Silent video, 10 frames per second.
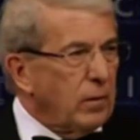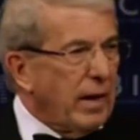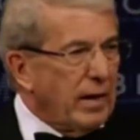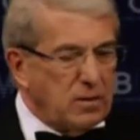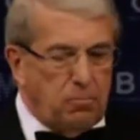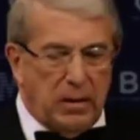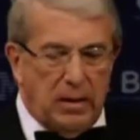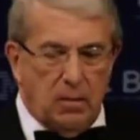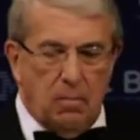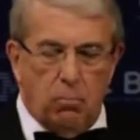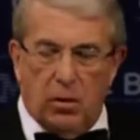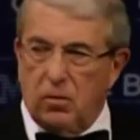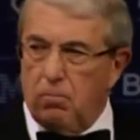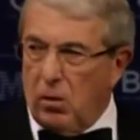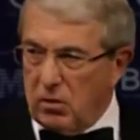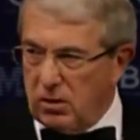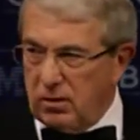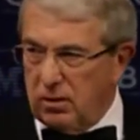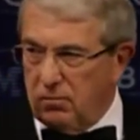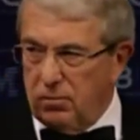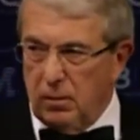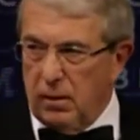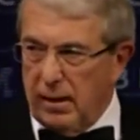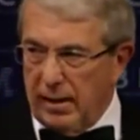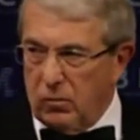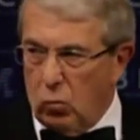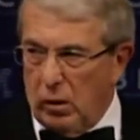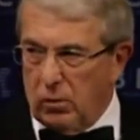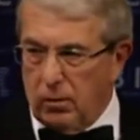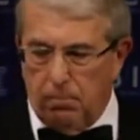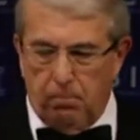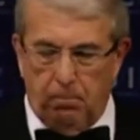has been both positive and welcome.